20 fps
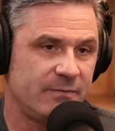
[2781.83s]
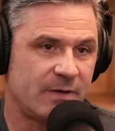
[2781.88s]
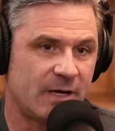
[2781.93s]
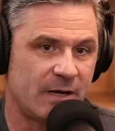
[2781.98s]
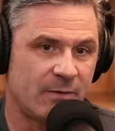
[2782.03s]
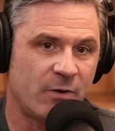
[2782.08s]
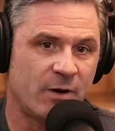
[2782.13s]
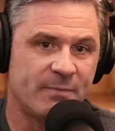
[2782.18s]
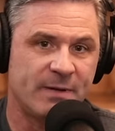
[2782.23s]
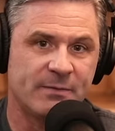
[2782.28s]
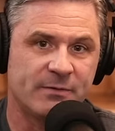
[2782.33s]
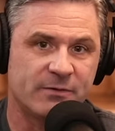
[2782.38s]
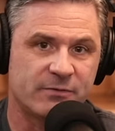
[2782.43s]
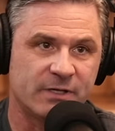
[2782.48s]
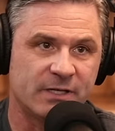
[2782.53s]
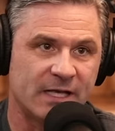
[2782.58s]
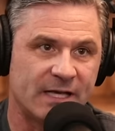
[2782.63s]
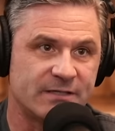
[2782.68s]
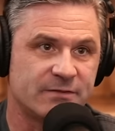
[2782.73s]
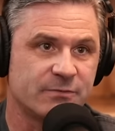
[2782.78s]
I want people to
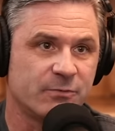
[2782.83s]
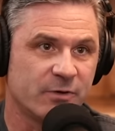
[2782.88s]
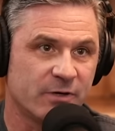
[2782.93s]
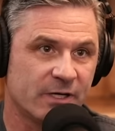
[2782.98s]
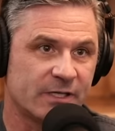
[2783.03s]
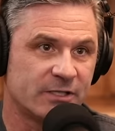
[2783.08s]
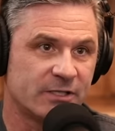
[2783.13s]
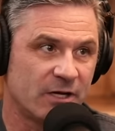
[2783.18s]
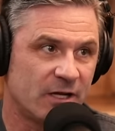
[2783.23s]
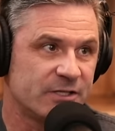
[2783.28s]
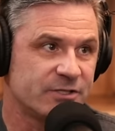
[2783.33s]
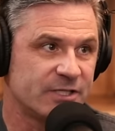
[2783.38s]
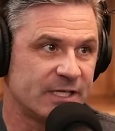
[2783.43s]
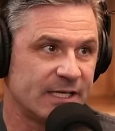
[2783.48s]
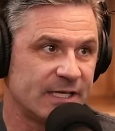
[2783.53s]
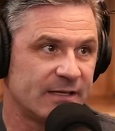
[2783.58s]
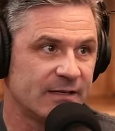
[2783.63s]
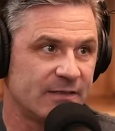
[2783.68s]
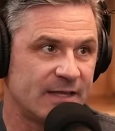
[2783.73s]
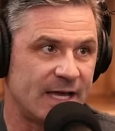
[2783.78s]
realize we're
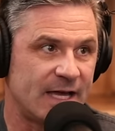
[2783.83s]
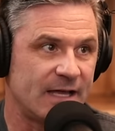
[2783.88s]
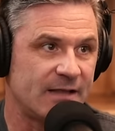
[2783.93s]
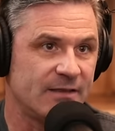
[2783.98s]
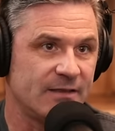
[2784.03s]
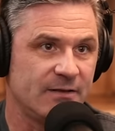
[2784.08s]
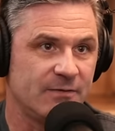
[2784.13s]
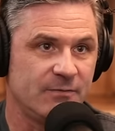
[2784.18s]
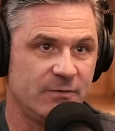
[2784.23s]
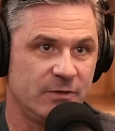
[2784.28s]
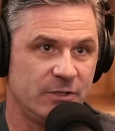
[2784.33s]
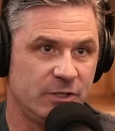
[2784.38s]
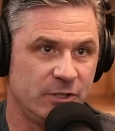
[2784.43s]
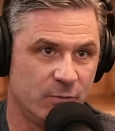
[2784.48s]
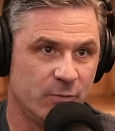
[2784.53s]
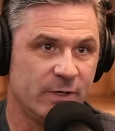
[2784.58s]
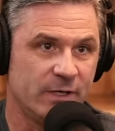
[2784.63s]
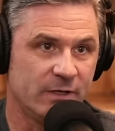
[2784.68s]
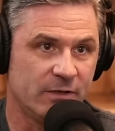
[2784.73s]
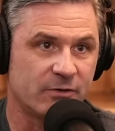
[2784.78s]
acknowledging that
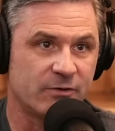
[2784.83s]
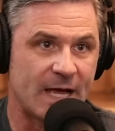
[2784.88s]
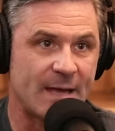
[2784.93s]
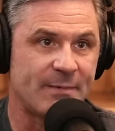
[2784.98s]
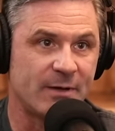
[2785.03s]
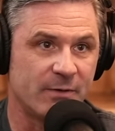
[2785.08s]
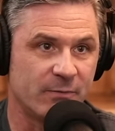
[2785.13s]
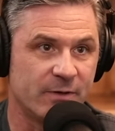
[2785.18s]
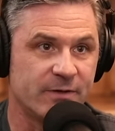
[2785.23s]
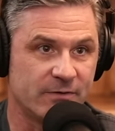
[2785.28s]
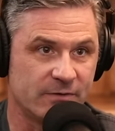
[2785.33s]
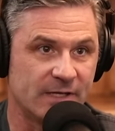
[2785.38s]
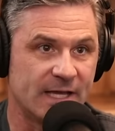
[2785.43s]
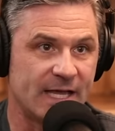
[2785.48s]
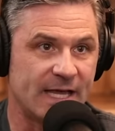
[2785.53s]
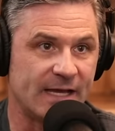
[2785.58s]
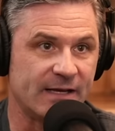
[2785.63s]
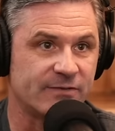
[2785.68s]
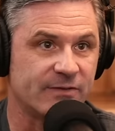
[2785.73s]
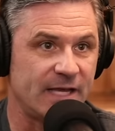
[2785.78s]
you will grab it with your
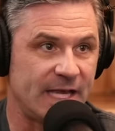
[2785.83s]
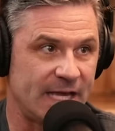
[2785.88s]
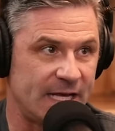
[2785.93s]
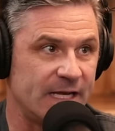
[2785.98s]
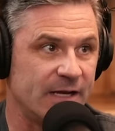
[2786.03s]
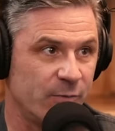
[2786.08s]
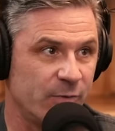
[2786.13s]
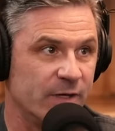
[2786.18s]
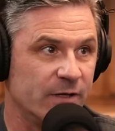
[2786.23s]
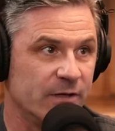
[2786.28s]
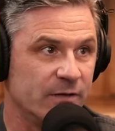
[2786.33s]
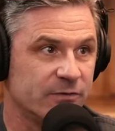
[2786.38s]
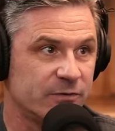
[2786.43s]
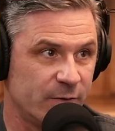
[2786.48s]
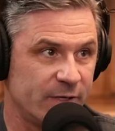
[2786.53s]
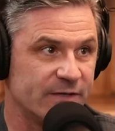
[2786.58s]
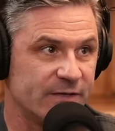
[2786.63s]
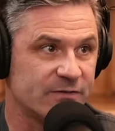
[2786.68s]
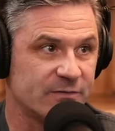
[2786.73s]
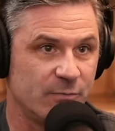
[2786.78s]
legs and it will
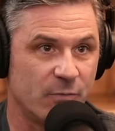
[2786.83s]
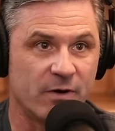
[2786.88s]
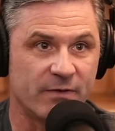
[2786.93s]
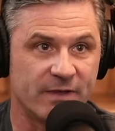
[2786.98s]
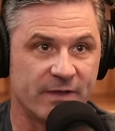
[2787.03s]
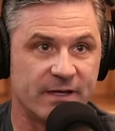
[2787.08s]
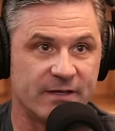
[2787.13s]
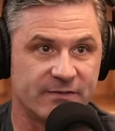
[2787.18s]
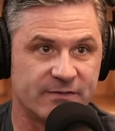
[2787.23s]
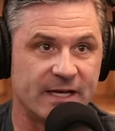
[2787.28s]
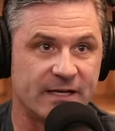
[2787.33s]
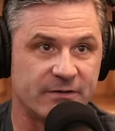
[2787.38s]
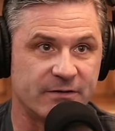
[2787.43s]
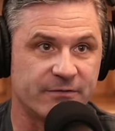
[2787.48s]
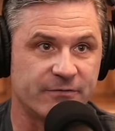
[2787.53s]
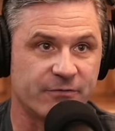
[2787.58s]
twist mm-hmm. more than a standard